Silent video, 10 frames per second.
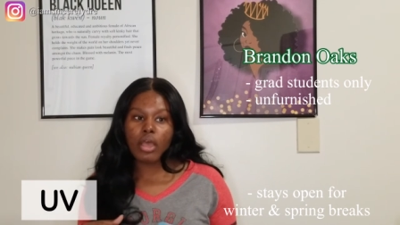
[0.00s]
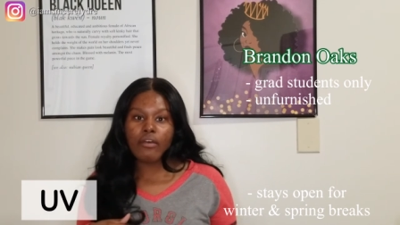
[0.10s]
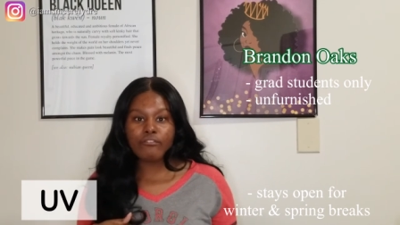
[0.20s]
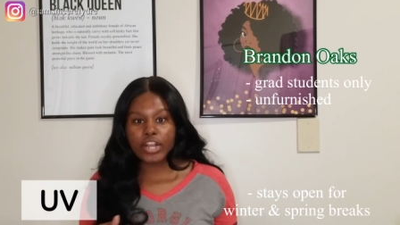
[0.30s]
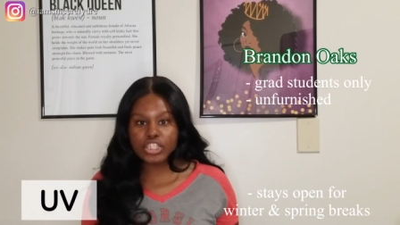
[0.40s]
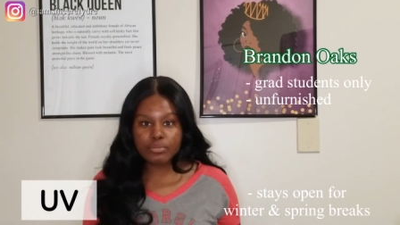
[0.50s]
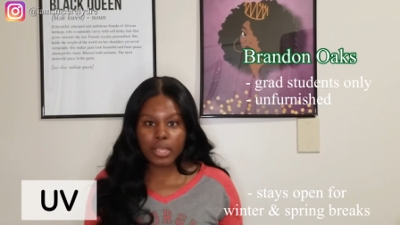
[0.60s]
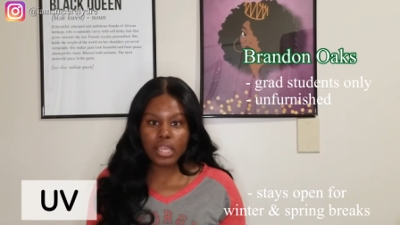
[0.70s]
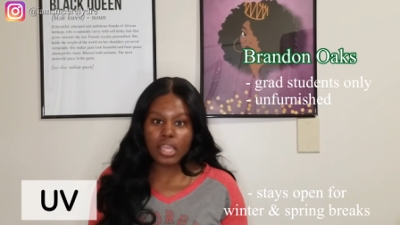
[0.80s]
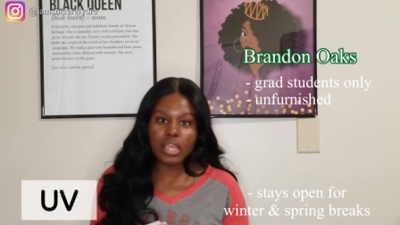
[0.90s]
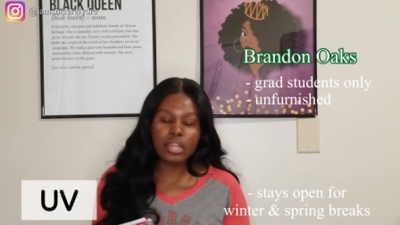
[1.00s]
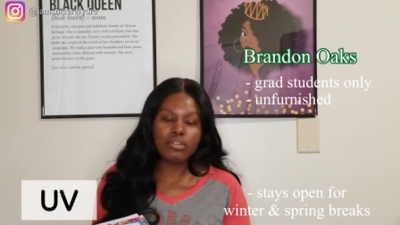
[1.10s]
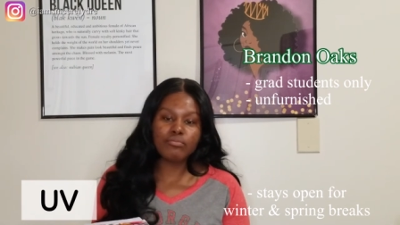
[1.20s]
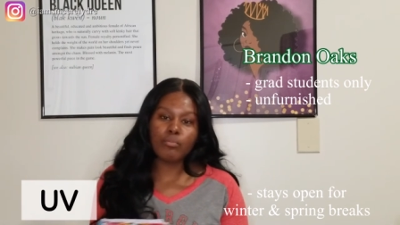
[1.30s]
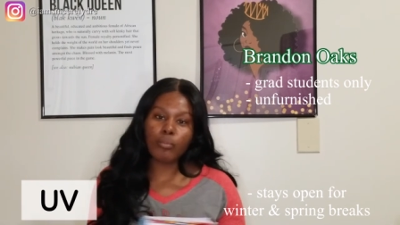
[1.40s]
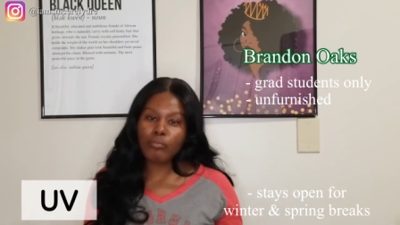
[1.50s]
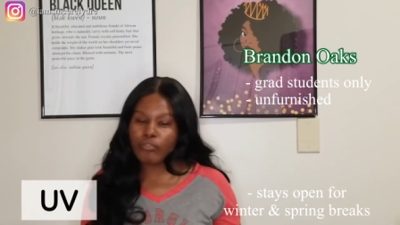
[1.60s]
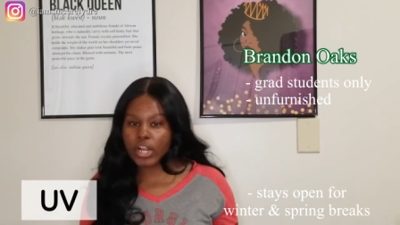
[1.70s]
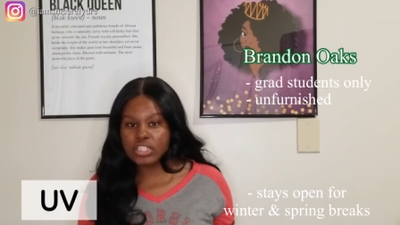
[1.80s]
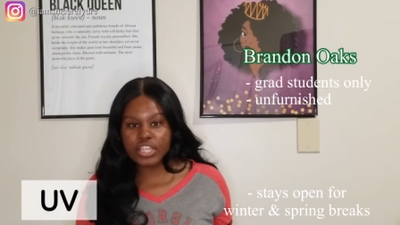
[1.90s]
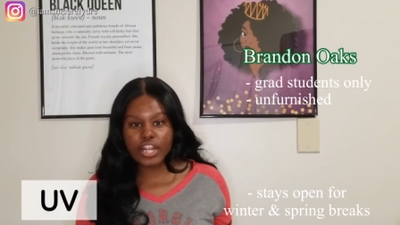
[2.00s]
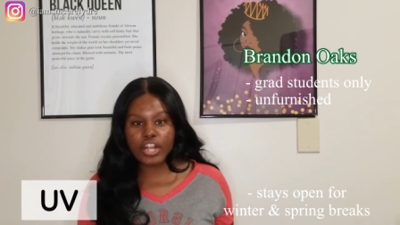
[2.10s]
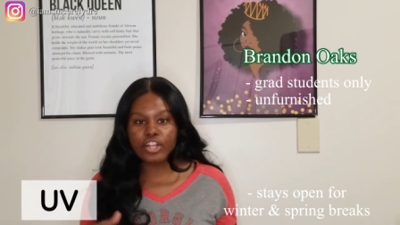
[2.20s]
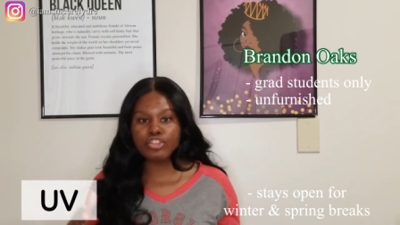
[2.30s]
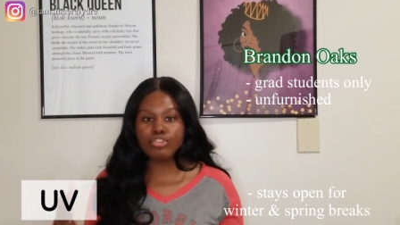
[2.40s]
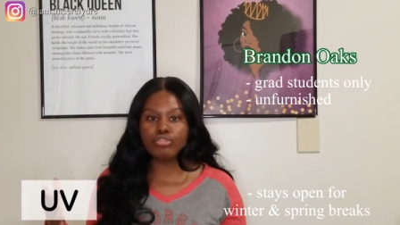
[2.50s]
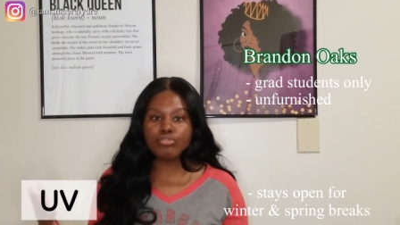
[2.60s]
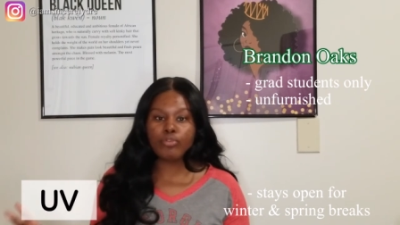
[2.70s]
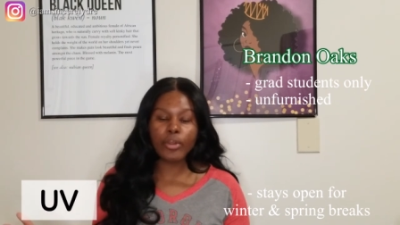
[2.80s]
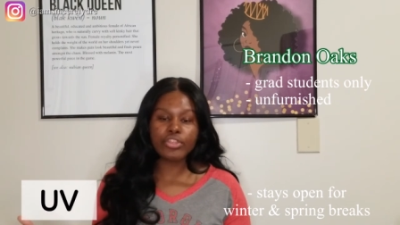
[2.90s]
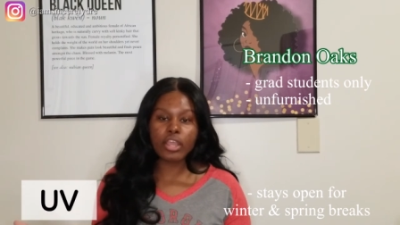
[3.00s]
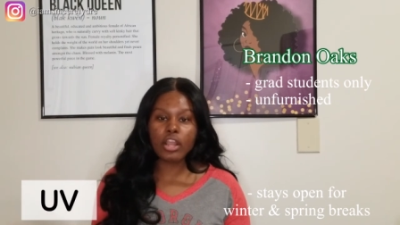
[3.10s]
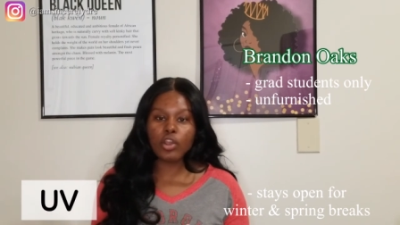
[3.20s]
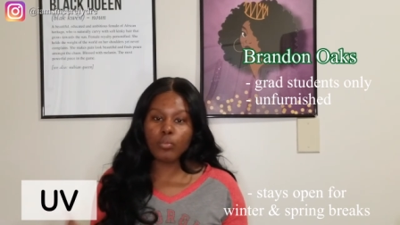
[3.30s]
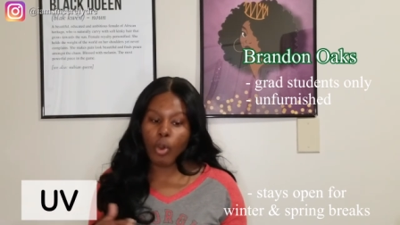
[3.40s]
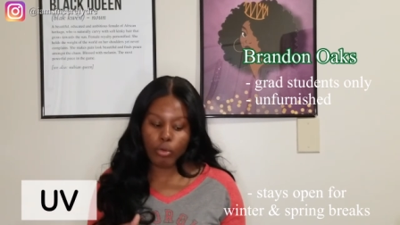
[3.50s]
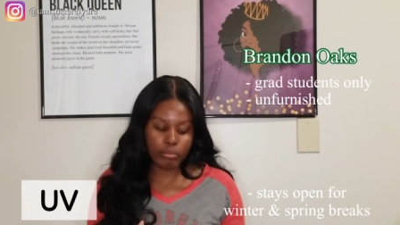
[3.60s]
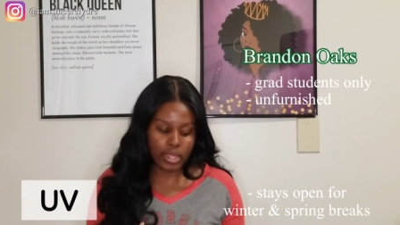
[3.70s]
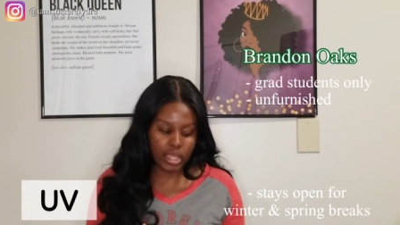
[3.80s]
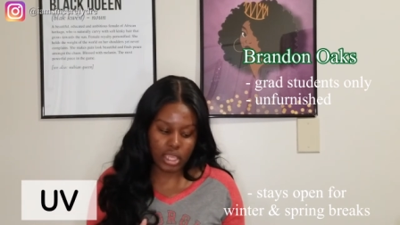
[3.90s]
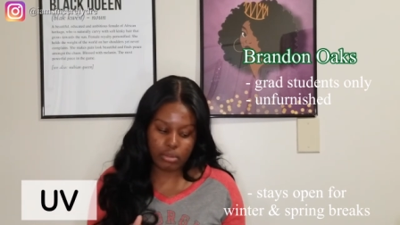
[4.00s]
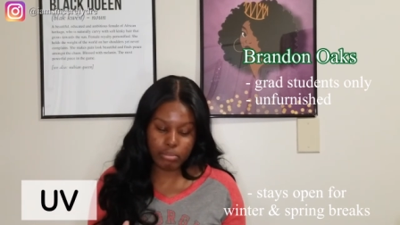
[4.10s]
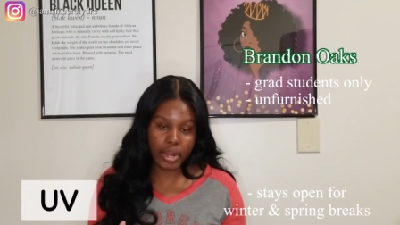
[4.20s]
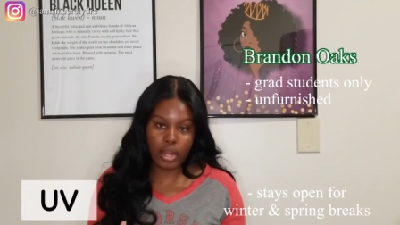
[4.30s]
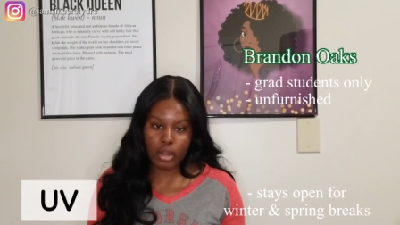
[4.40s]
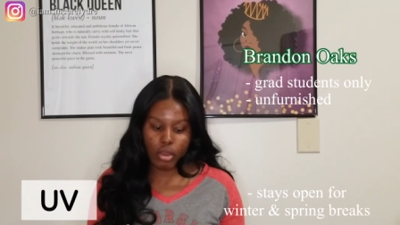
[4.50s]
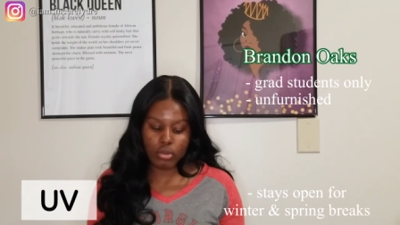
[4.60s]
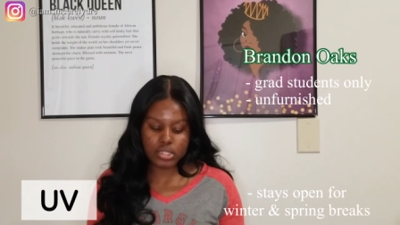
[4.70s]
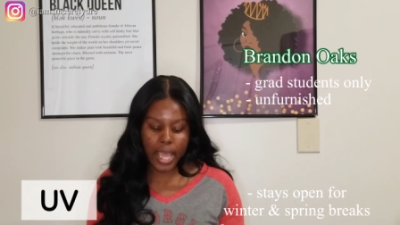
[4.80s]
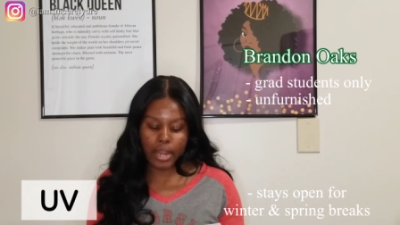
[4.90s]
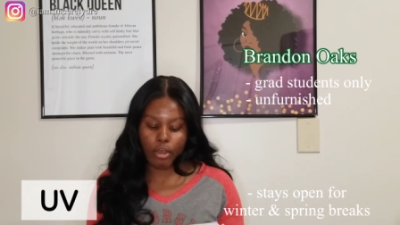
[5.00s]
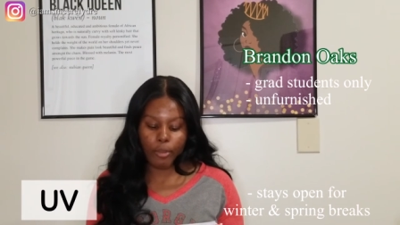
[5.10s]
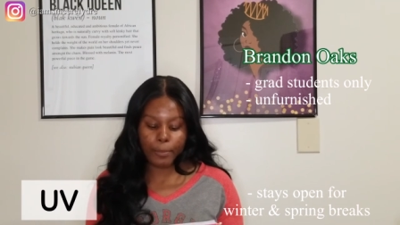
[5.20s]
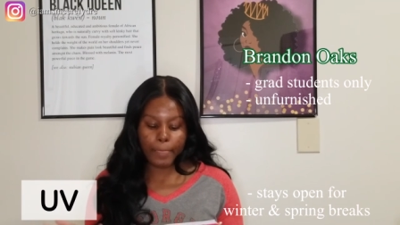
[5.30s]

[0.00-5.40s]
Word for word: freshmen, first year through fourth year won't be in Brandon Oaks at all.